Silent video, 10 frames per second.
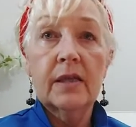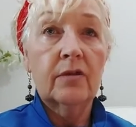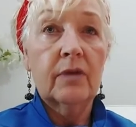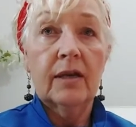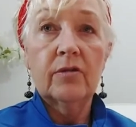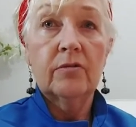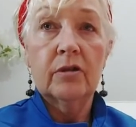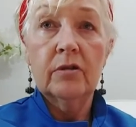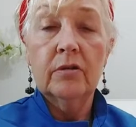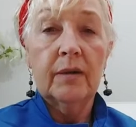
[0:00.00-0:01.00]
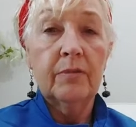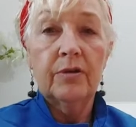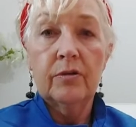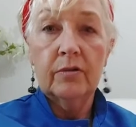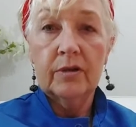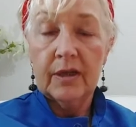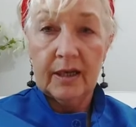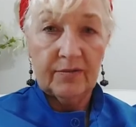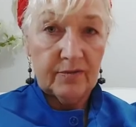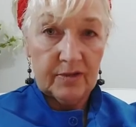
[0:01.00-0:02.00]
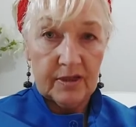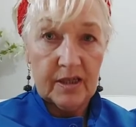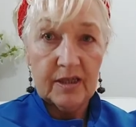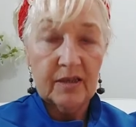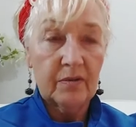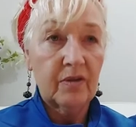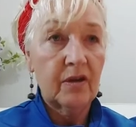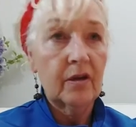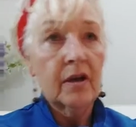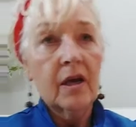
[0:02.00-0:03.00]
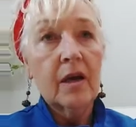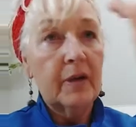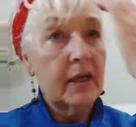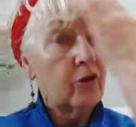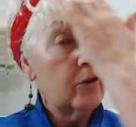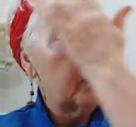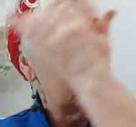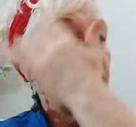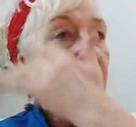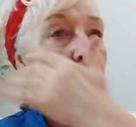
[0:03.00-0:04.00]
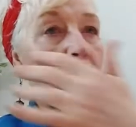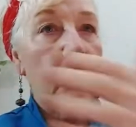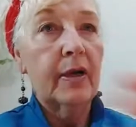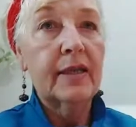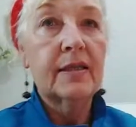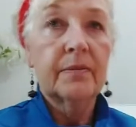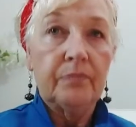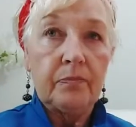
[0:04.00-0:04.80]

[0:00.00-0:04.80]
I don't know. I wouldn't know until I've discussed it with you. But it could be your rhomboids,